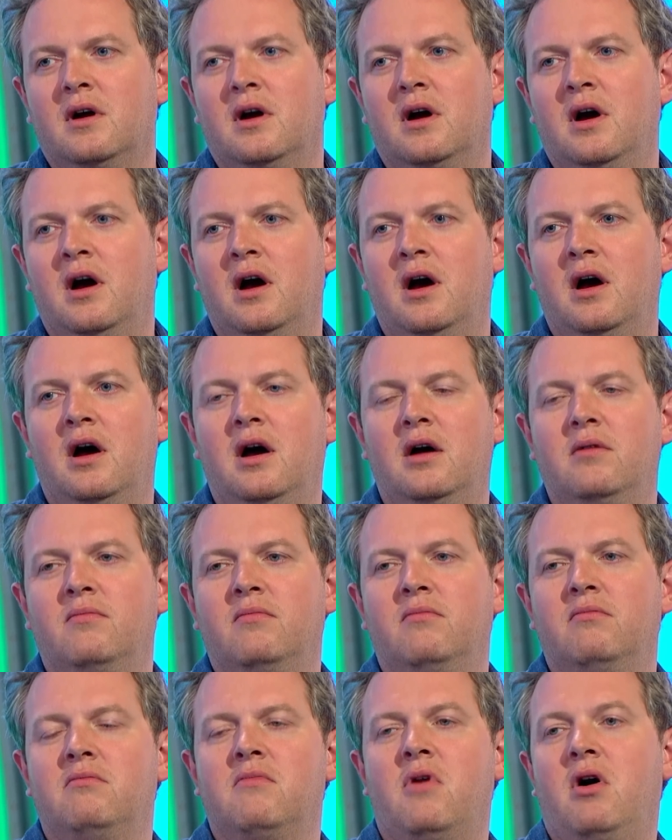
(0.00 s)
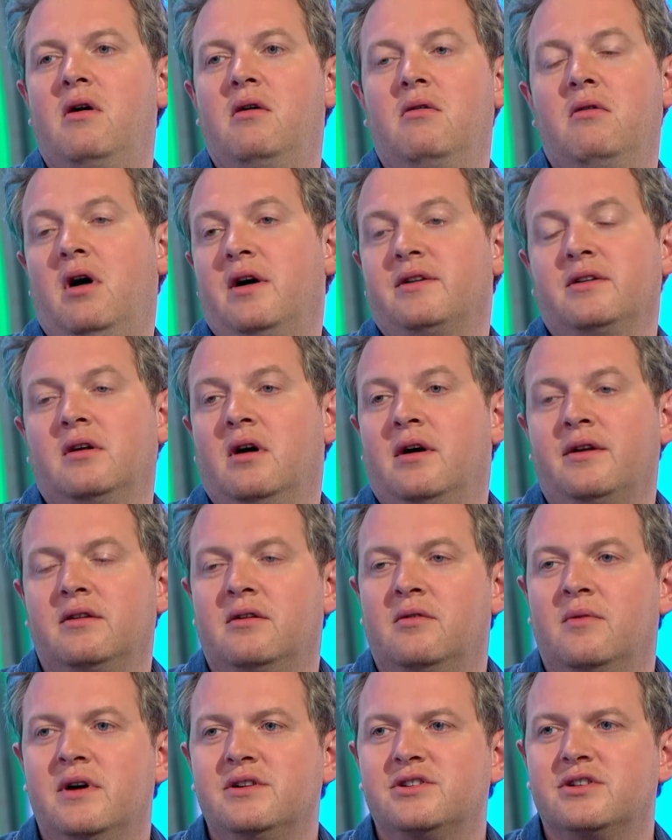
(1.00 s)
Uh, my... I don't, I don't
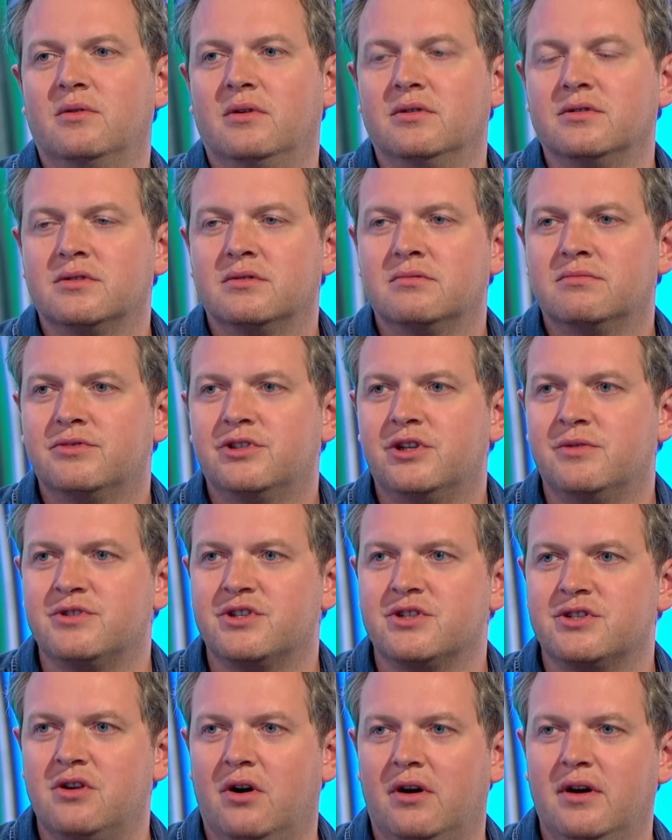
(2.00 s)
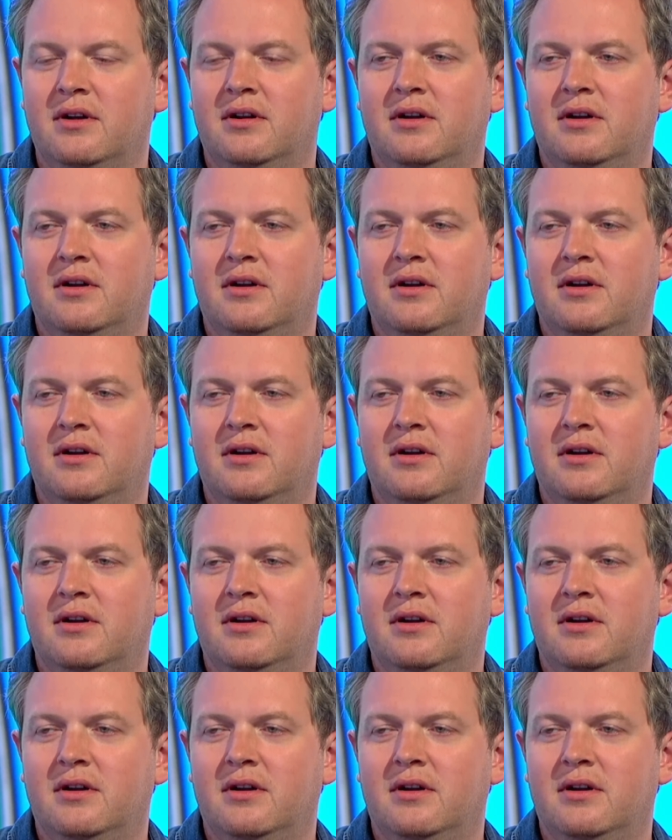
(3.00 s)
know where she was. She was just not...